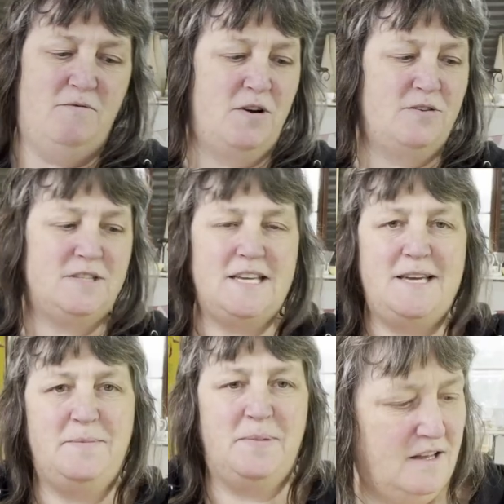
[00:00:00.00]
rose
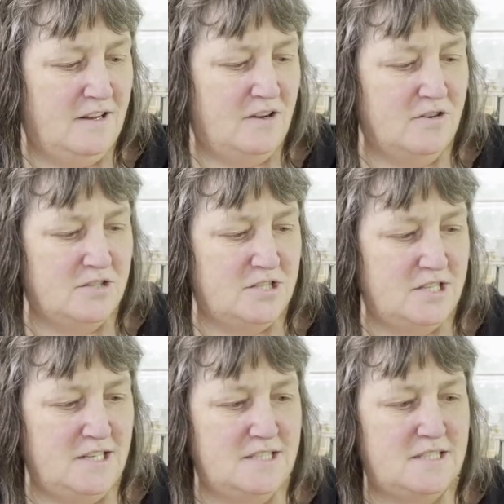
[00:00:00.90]
hip, gosh,
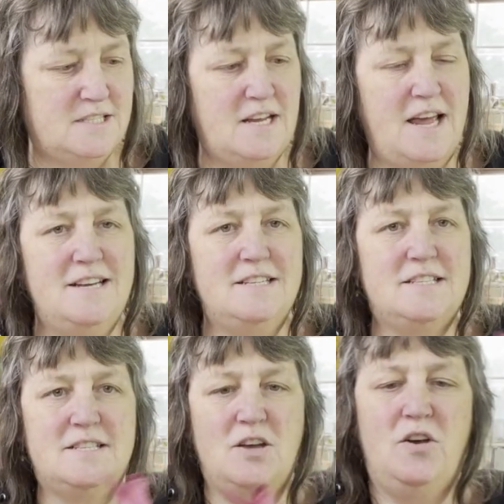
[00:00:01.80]
it's
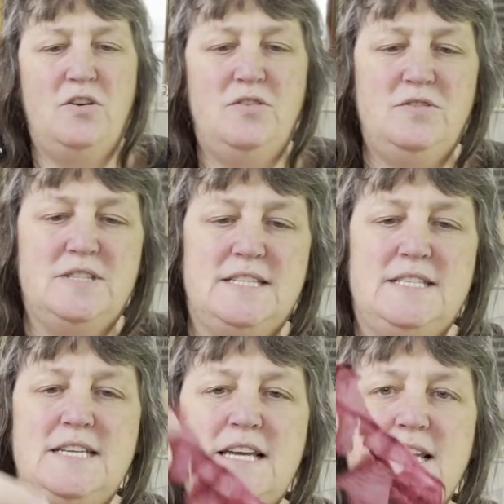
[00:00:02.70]
so
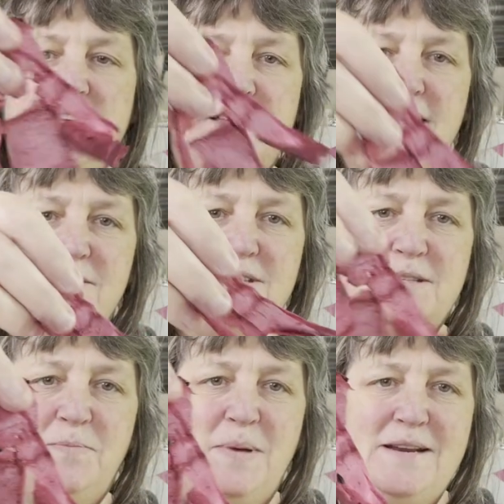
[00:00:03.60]
sticky.
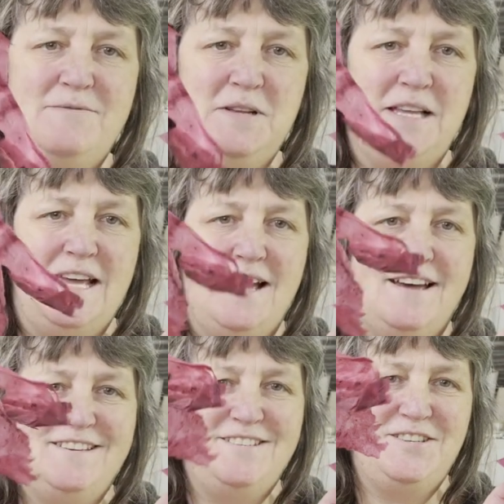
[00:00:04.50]
It's been really
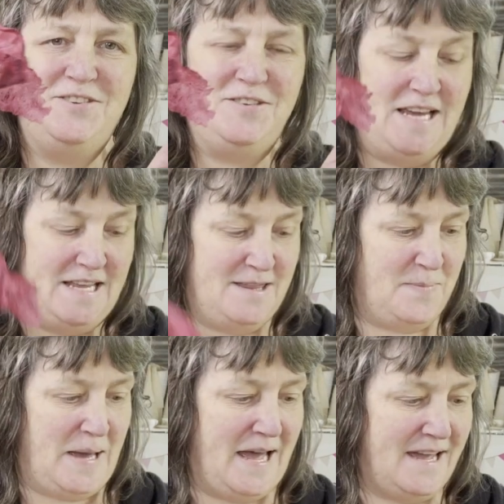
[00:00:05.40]
hard to get the
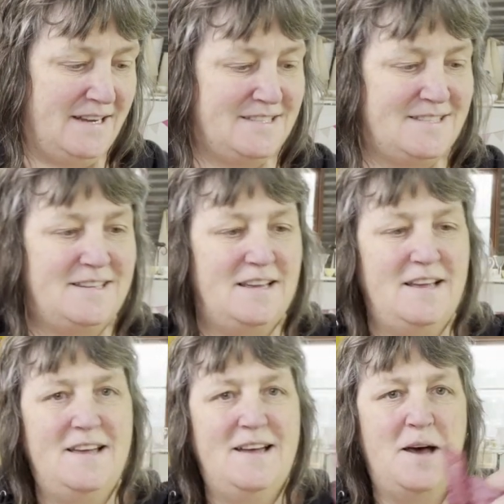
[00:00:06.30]
bags
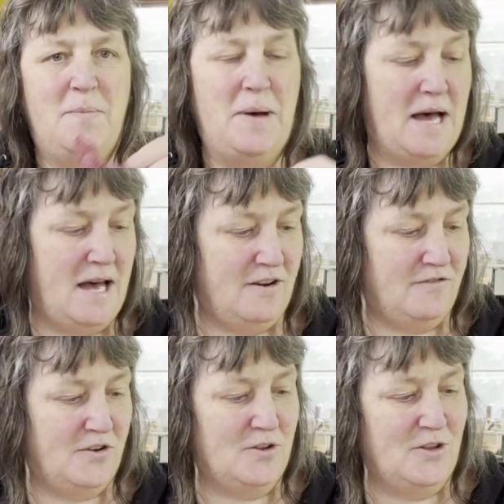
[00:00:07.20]
apart.
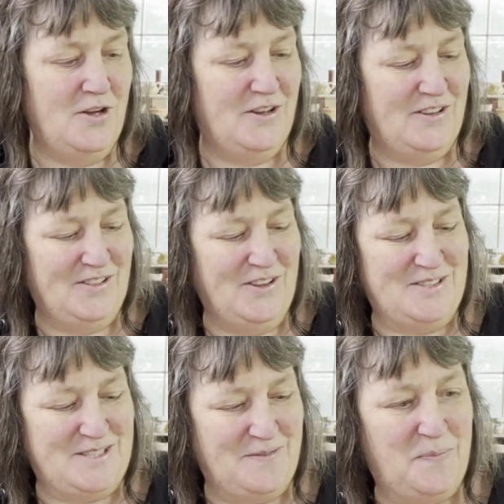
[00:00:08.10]
I've got
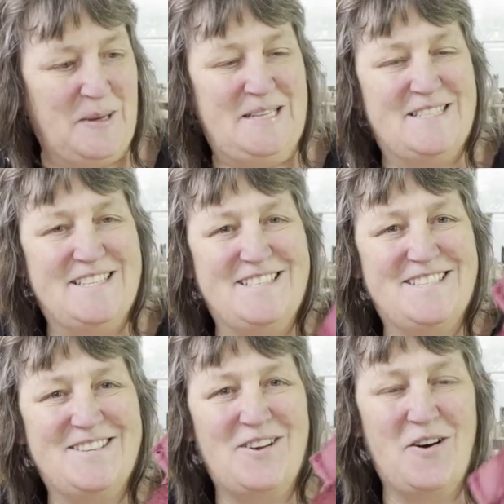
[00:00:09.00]
lots of
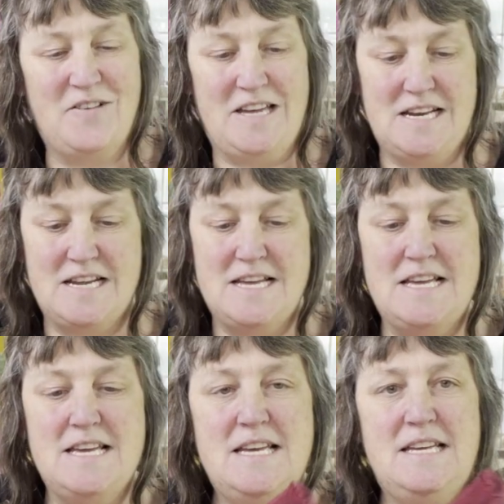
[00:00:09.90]
pieces of it.
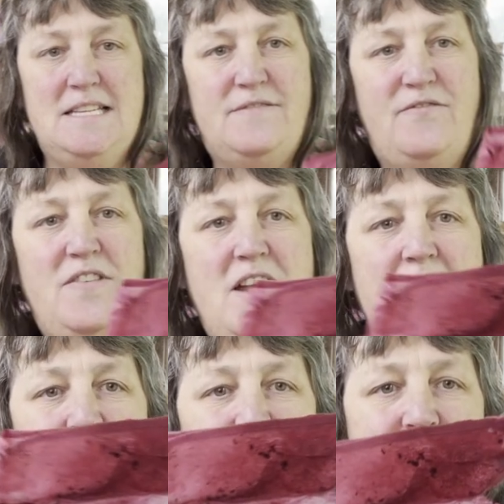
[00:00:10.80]
It's
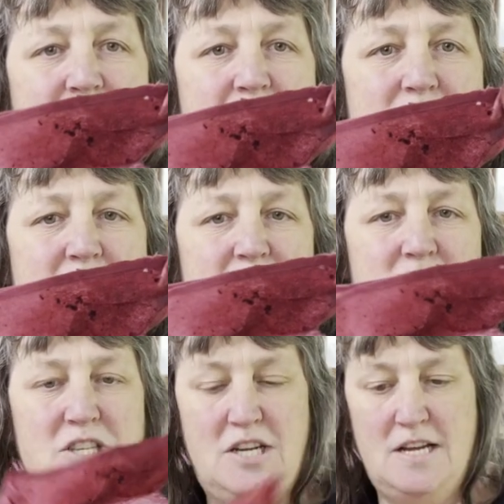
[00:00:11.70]
very, very
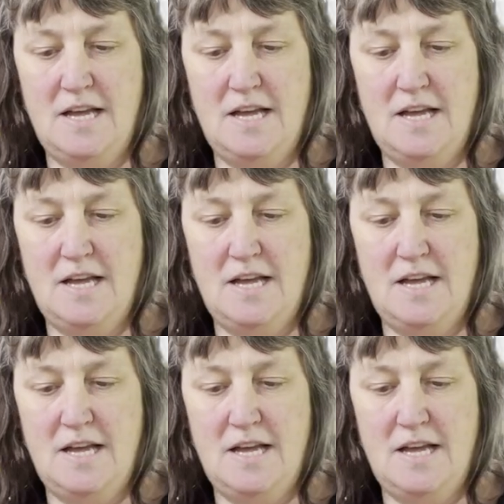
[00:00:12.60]
rich,